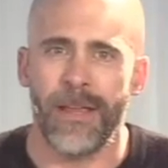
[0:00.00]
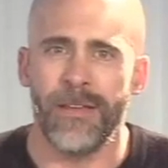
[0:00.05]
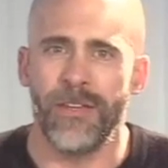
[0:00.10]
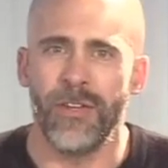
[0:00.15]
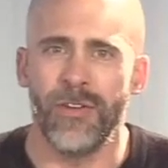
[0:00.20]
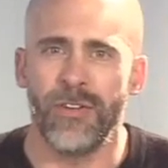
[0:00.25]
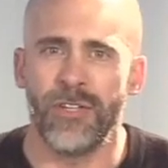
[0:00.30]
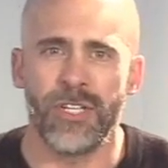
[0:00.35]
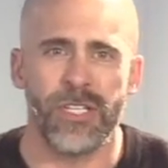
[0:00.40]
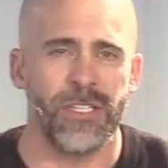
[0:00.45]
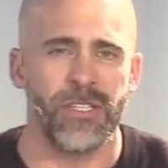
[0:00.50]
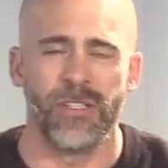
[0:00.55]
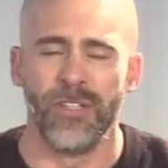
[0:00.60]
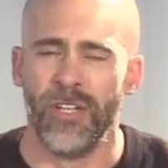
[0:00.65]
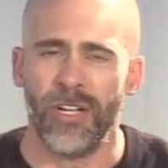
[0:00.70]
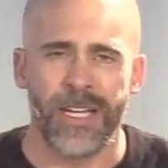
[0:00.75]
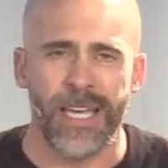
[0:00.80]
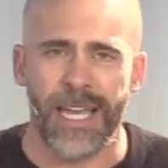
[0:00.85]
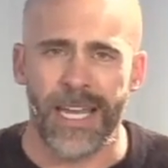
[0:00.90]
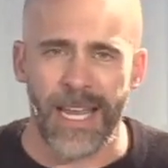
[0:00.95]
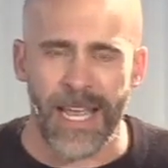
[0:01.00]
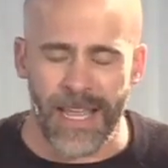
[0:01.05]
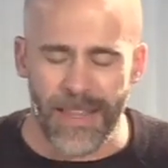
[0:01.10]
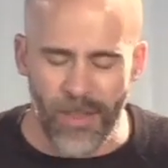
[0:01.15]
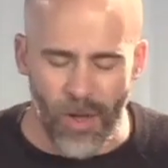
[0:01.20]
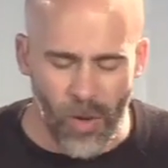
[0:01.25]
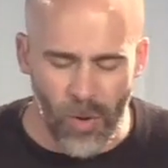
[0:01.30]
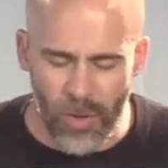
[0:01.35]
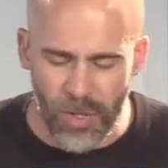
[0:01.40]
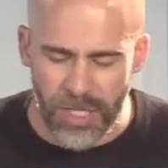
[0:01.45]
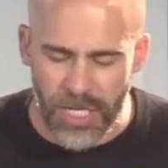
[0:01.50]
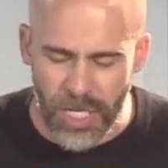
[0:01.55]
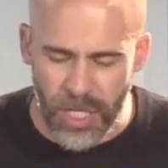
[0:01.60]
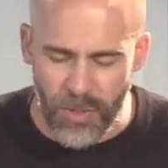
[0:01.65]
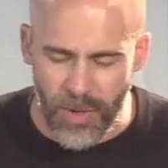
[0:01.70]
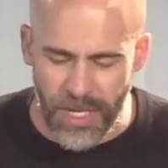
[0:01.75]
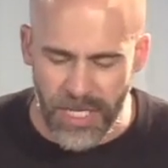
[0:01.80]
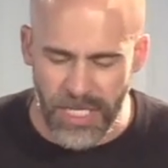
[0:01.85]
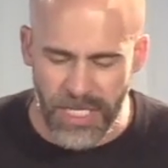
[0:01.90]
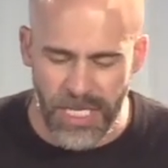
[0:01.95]
you just look and the whole
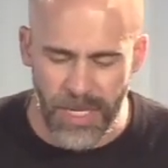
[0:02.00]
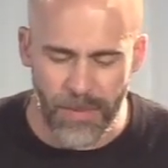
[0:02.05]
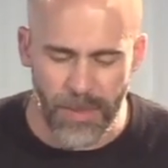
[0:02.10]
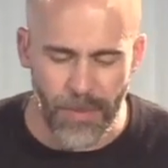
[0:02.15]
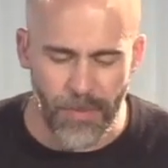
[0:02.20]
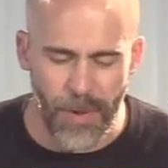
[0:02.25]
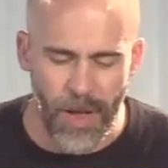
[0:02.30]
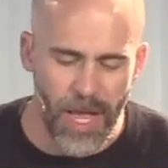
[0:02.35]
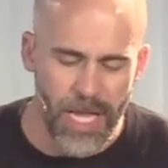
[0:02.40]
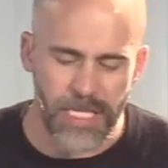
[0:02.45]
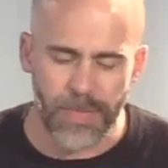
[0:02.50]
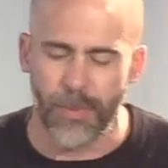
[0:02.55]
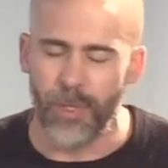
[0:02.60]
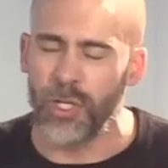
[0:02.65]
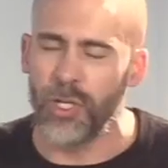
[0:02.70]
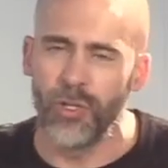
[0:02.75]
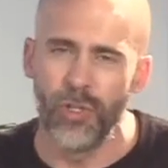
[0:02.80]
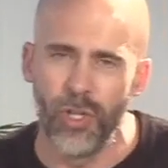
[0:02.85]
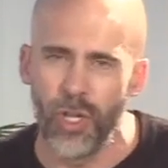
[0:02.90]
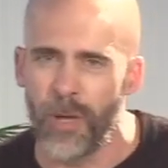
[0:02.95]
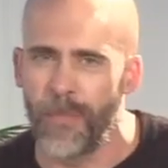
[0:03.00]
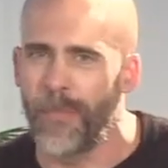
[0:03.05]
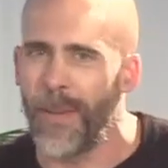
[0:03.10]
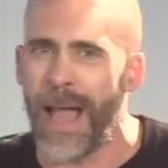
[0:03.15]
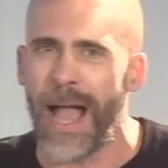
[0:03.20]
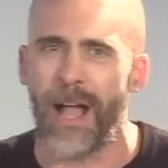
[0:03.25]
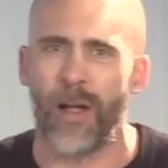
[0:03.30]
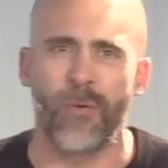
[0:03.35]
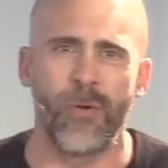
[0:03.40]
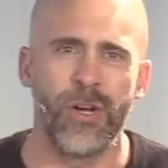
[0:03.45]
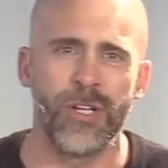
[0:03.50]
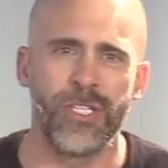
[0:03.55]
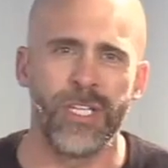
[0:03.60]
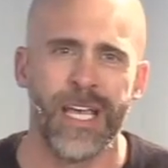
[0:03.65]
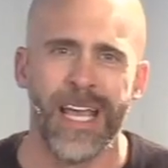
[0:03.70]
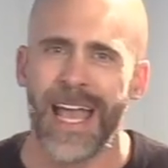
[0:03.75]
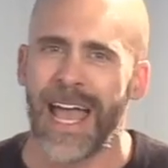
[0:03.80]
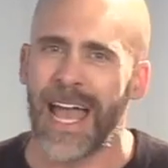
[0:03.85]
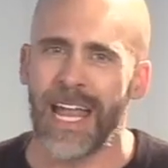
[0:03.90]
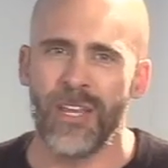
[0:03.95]
situation seems impossible. You look backwards
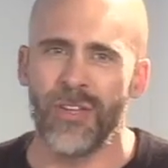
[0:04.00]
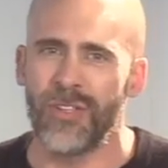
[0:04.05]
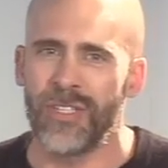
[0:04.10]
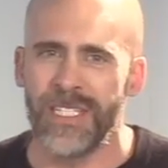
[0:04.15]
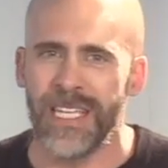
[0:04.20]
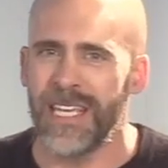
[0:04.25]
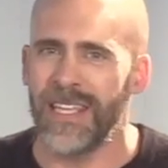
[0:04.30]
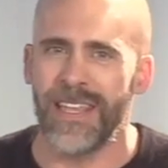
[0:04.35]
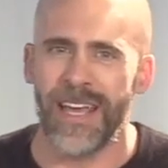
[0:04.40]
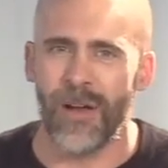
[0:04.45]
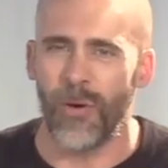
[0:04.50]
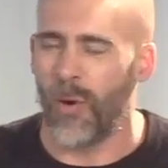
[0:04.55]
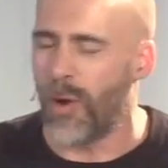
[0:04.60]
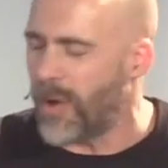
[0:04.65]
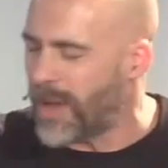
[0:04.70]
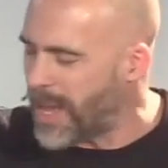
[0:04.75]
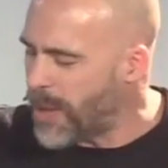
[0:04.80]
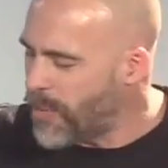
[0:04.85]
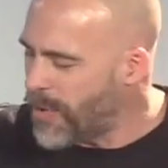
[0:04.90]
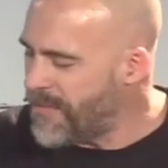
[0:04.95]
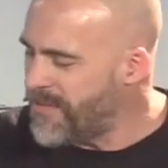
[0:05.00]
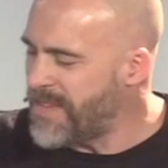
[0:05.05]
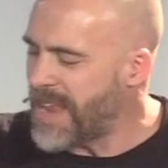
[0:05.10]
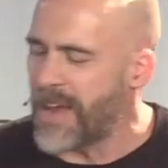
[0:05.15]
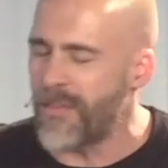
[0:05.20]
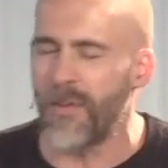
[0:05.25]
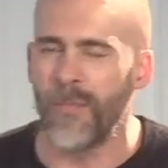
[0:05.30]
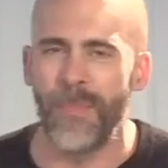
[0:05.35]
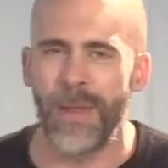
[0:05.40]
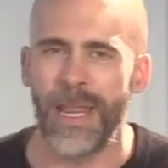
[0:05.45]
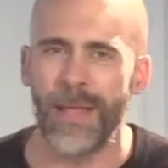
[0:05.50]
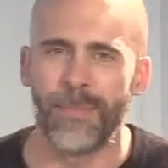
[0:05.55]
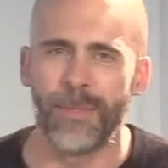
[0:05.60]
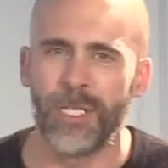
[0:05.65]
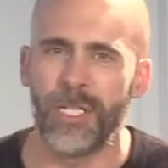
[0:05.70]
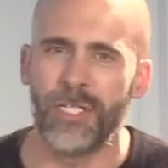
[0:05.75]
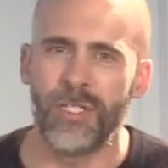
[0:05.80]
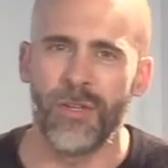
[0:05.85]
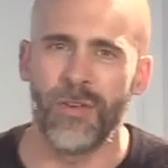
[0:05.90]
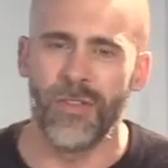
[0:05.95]
and you see that, we've never been able
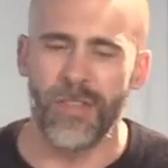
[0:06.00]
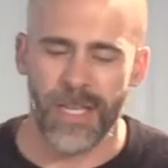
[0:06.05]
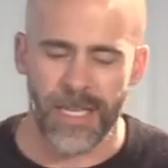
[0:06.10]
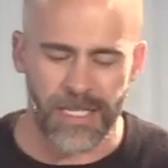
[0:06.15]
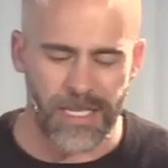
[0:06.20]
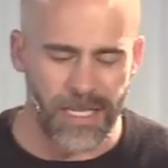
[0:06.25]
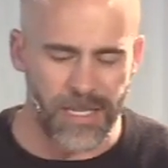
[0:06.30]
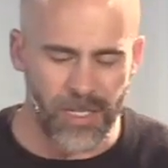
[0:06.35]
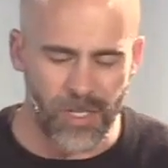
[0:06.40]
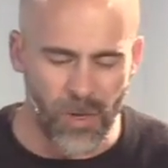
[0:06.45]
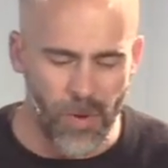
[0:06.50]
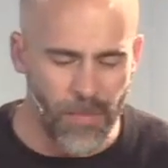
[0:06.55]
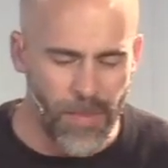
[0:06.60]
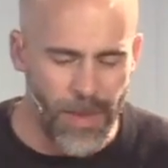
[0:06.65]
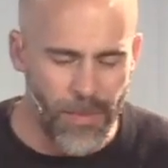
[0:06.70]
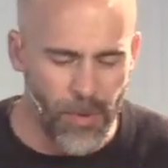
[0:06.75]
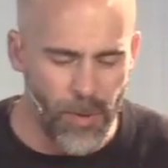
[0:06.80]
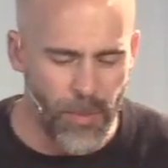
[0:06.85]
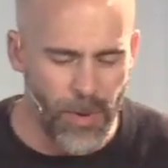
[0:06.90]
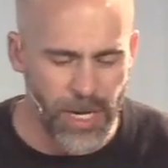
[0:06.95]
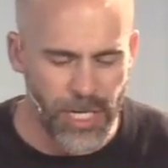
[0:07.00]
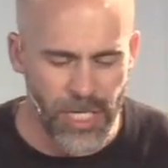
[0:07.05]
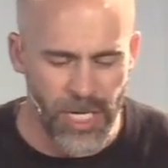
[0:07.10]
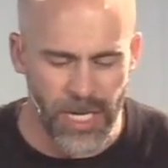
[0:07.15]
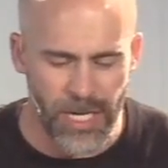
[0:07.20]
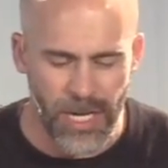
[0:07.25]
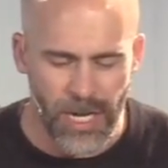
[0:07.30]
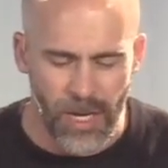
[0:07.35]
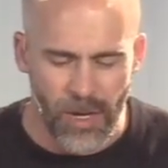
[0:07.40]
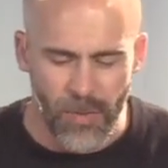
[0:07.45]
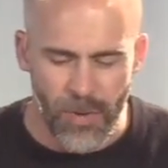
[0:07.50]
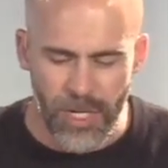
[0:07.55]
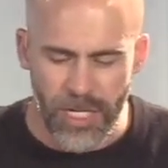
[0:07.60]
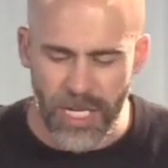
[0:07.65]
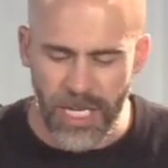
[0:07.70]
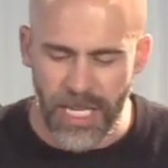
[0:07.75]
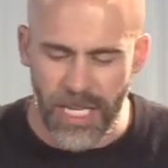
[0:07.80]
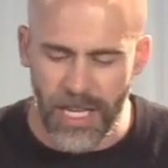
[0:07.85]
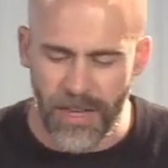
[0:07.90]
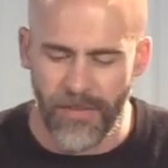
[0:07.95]
to do this, and so maybe we should
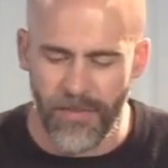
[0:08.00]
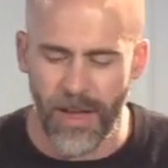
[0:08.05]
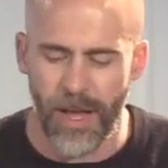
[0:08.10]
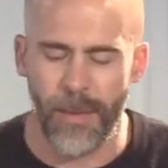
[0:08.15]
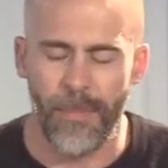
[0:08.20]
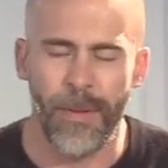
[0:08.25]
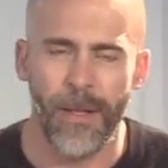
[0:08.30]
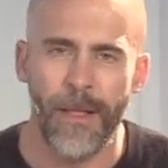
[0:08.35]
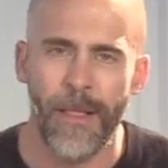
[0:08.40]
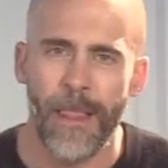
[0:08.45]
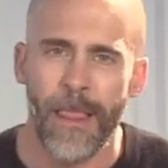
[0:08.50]
give up.